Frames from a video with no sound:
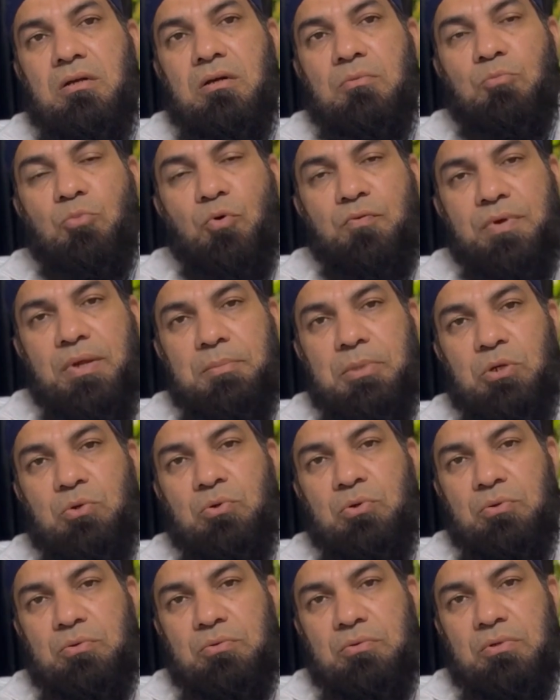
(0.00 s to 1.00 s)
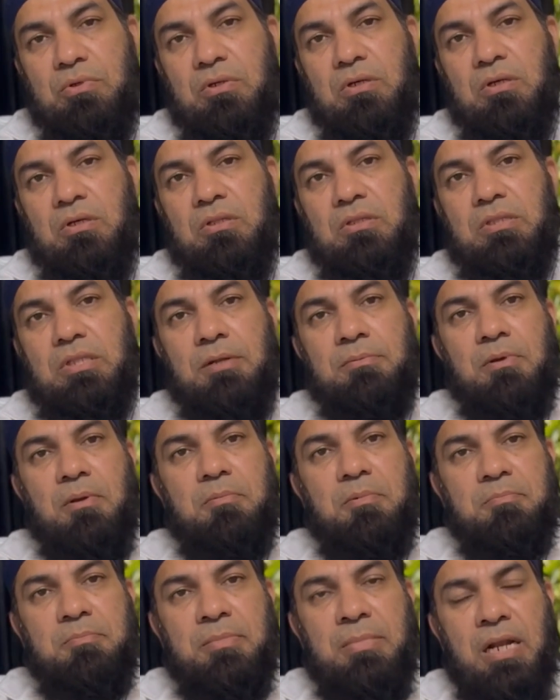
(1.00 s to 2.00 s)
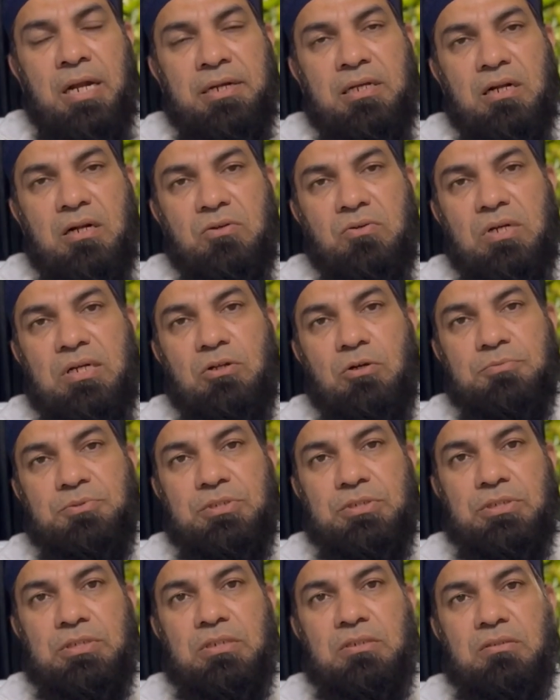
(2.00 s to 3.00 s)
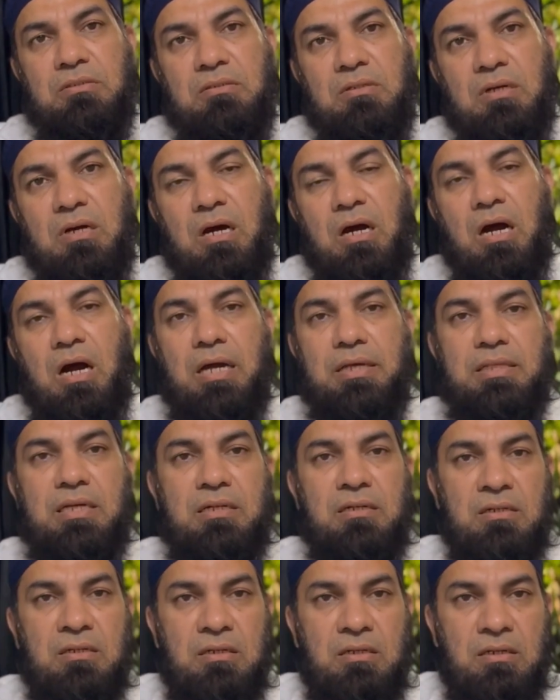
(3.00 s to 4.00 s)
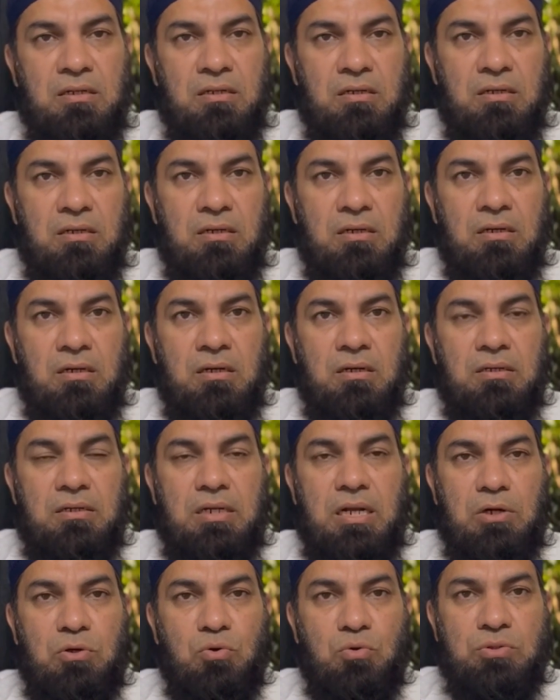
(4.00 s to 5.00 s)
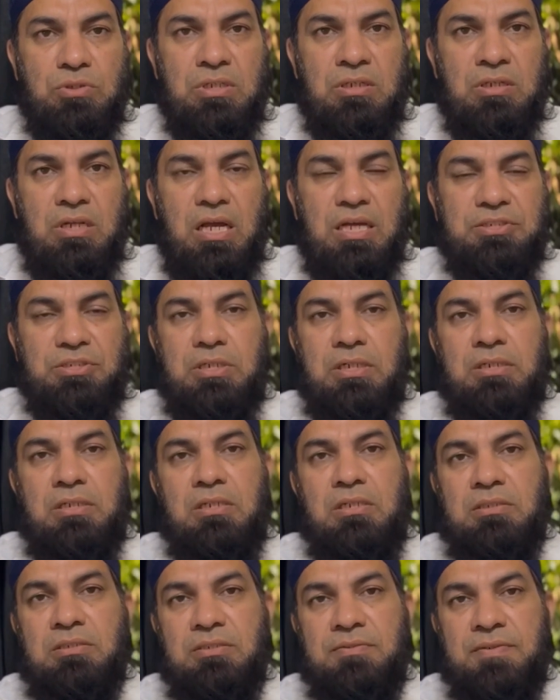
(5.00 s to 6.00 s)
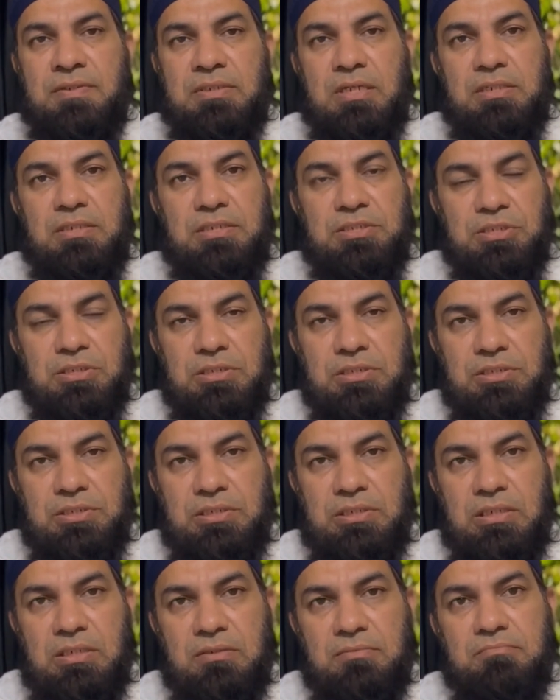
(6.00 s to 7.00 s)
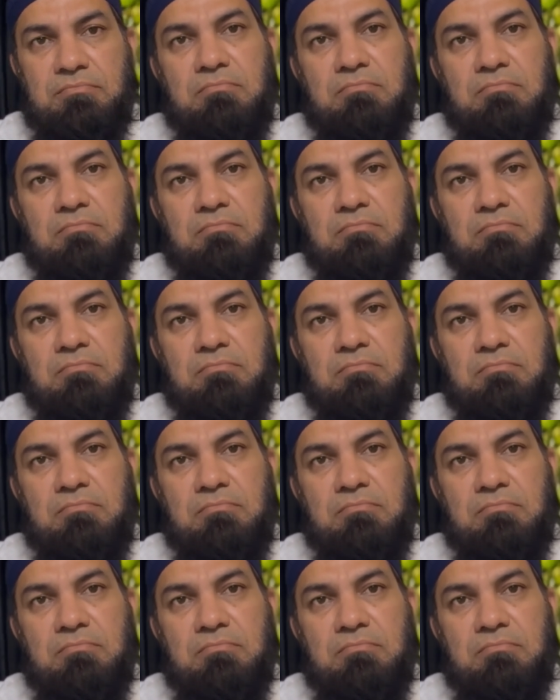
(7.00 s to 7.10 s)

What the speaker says: moving below, there may be bladder outlet obstruction, either detrusor external sphincter dyssynergia,